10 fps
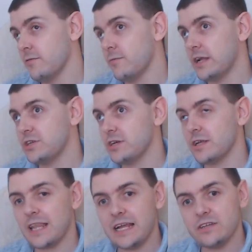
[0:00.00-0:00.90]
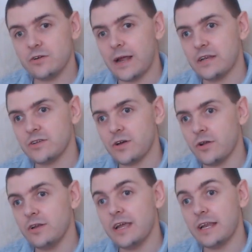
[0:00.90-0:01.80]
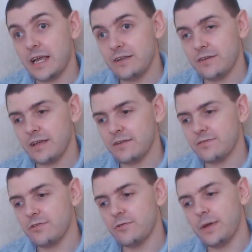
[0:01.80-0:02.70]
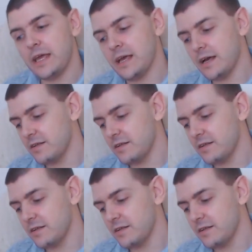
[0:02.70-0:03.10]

which later went on in later years to be